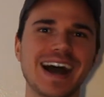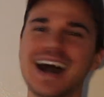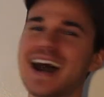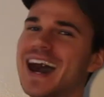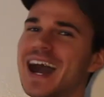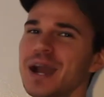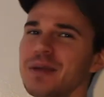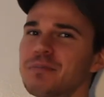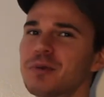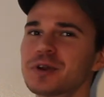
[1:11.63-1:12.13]

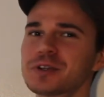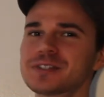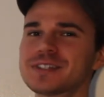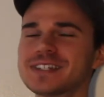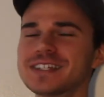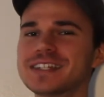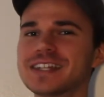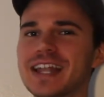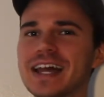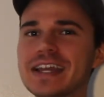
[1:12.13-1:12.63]
I
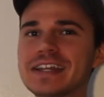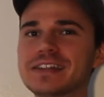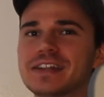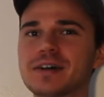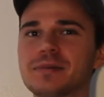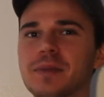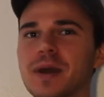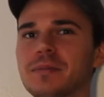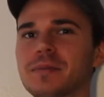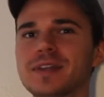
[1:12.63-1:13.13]
personally like
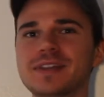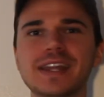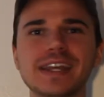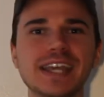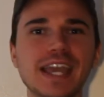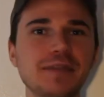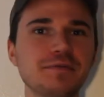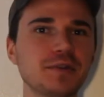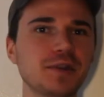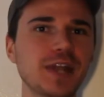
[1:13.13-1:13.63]
them. I mean, they
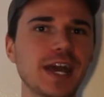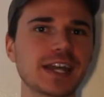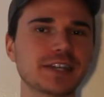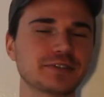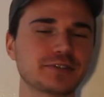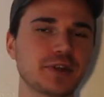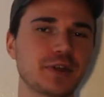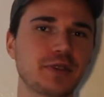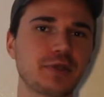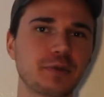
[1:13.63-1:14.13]
gave you an
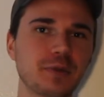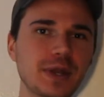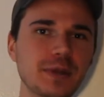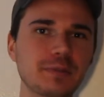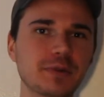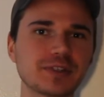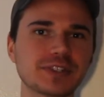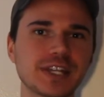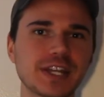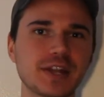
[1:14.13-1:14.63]
extra
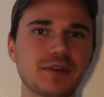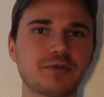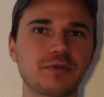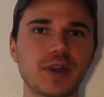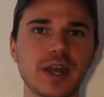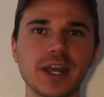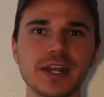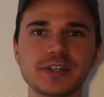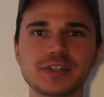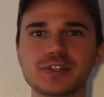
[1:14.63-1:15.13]
3% of
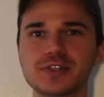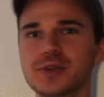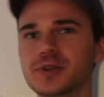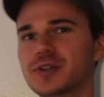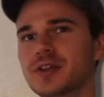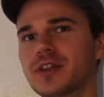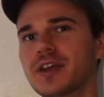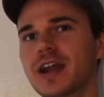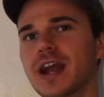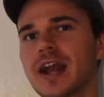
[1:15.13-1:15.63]
range due to
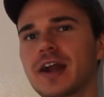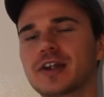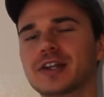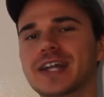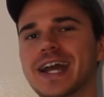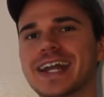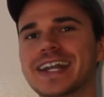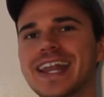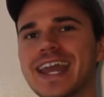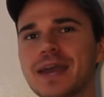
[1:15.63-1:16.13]
their
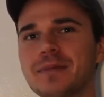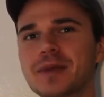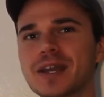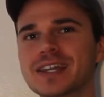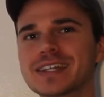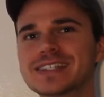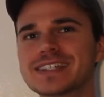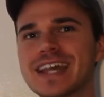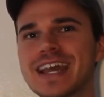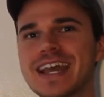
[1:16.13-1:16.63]

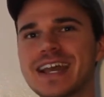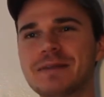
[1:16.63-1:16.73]
aerodynamics.